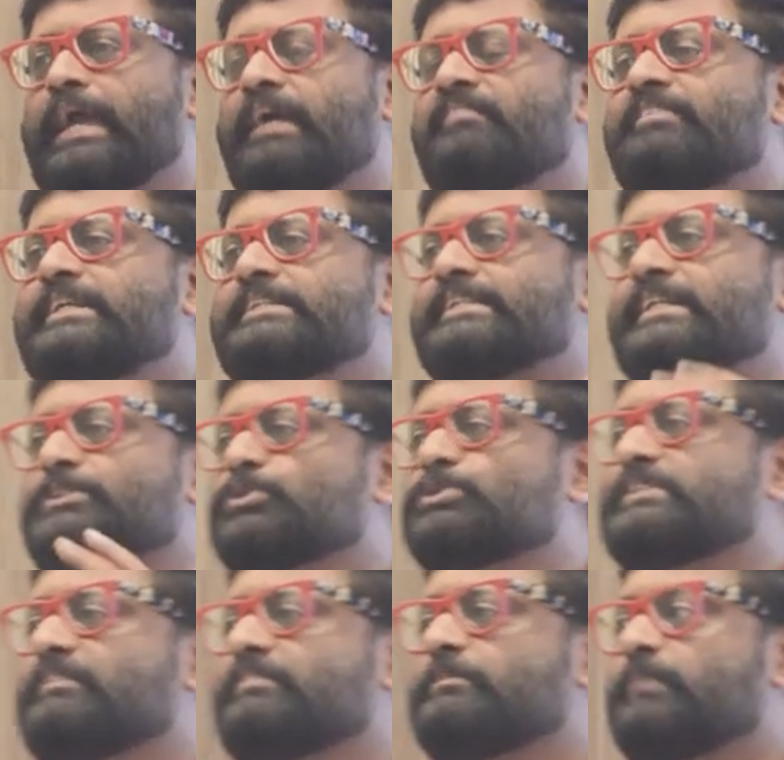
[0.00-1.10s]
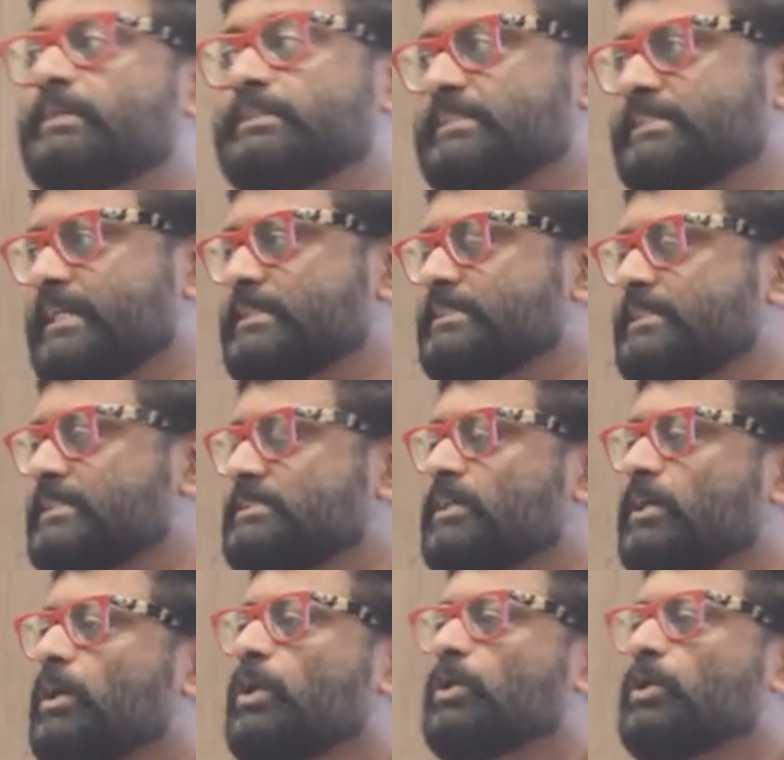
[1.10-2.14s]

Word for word: Every 6 to 7 months it changes.